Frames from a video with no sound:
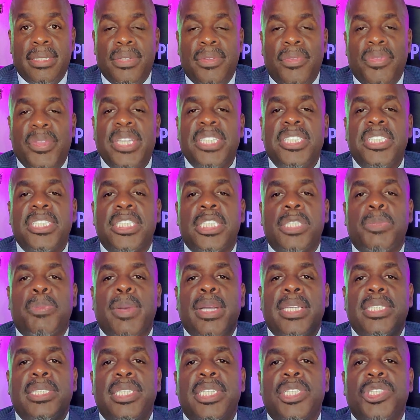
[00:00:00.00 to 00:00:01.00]
This is
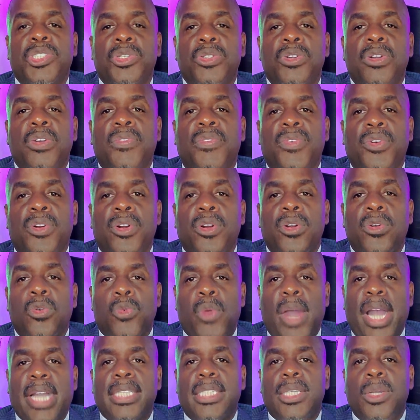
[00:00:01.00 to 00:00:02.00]
especially true for
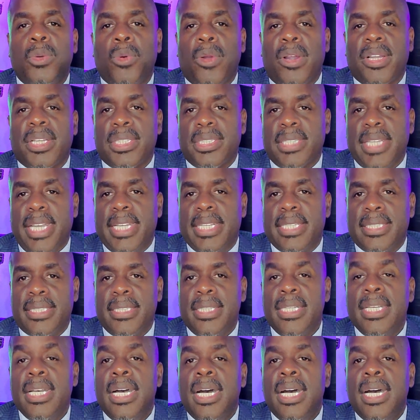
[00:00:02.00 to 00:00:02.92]
right-to-work states.